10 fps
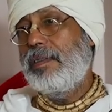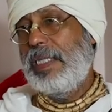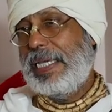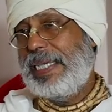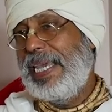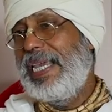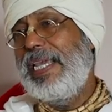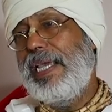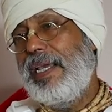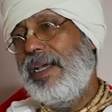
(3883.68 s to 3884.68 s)
the
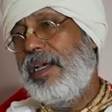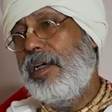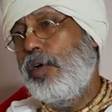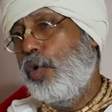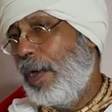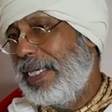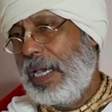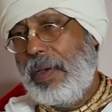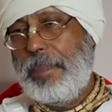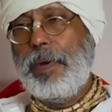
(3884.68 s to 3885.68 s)
king going
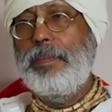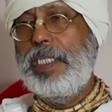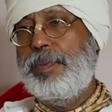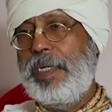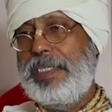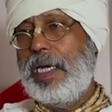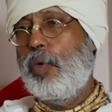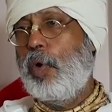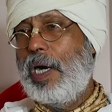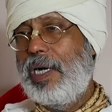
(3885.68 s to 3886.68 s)
away from this
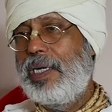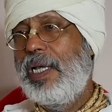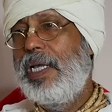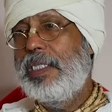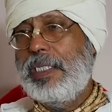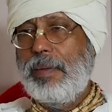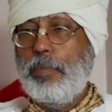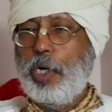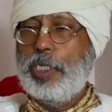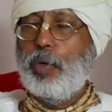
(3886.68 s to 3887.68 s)
material world,
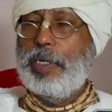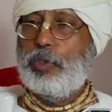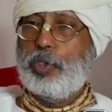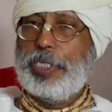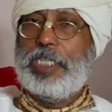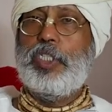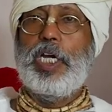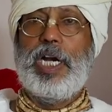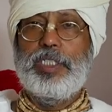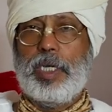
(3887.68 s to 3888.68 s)
somebody going to take
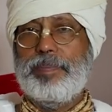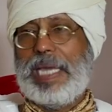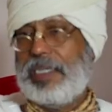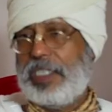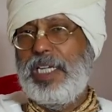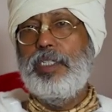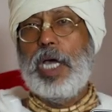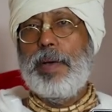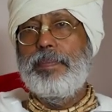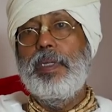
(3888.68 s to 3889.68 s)
charge of that
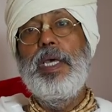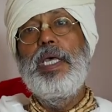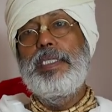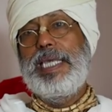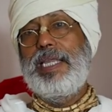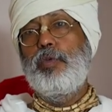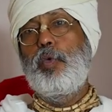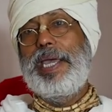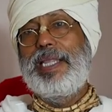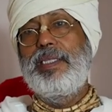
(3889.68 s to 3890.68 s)
kingdom, then
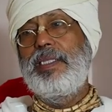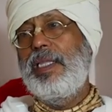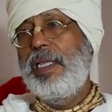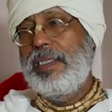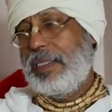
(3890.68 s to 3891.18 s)
when